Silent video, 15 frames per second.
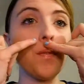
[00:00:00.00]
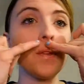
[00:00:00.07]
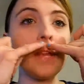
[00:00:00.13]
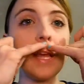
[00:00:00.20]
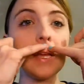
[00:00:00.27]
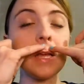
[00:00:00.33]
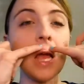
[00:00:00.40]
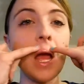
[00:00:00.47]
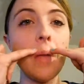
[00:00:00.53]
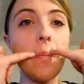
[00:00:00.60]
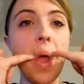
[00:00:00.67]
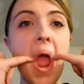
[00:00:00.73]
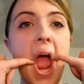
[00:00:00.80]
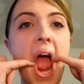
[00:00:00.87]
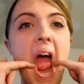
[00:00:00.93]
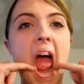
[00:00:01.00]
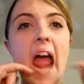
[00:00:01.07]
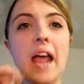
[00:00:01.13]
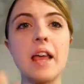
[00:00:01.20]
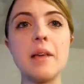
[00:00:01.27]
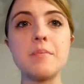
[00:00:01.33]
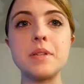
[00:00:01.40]
daytime,
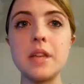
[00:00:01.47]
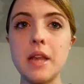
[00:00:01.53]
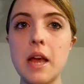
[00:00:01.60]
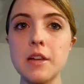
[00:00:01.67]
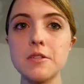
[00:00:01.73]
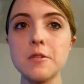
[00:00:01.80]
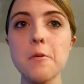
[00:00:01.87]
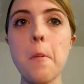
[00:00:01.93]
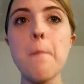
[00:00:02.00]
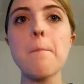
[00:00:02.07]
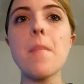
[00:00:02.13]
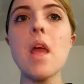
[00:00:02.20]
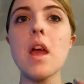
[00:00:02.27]
it keeps it natural.